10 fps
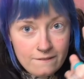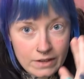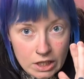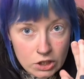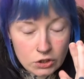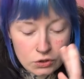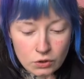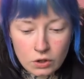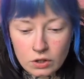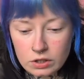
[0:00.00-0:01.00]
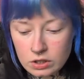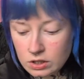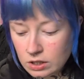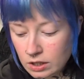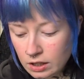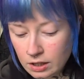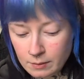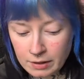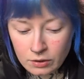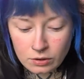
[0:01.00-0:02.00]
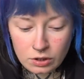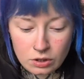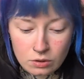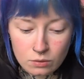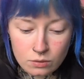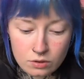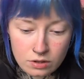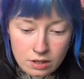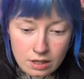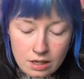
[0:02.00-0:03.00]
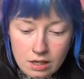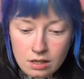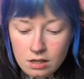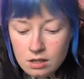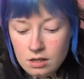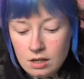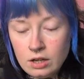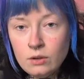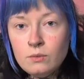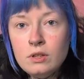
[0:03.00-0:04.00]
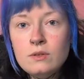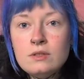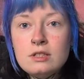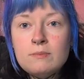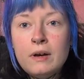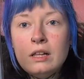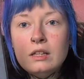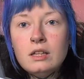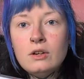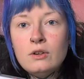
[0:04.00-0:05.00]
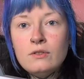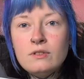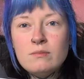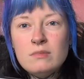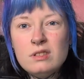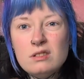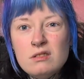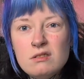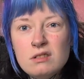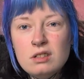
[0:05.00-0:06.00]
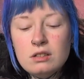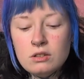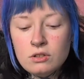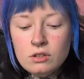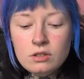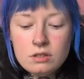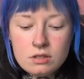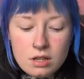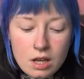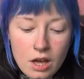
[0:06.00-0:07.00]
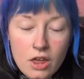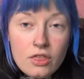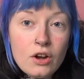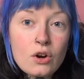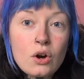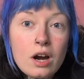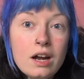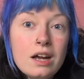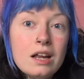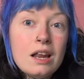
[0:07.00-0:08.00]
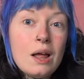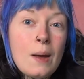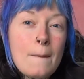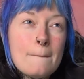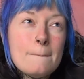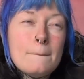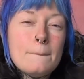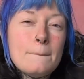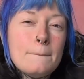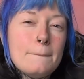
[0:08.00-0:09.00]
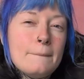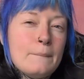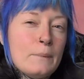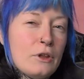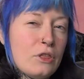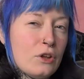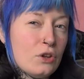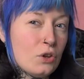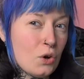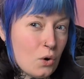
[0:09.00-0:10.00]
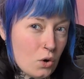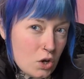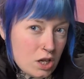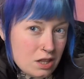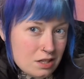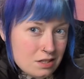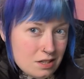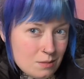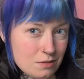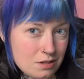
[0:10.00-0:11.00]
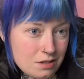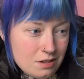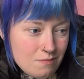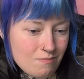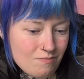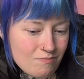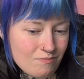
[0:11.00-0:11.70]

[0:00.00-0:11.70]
Fingers crossed. I don't use this palette that often because, like, the colours, they're great, but they're not at the same time.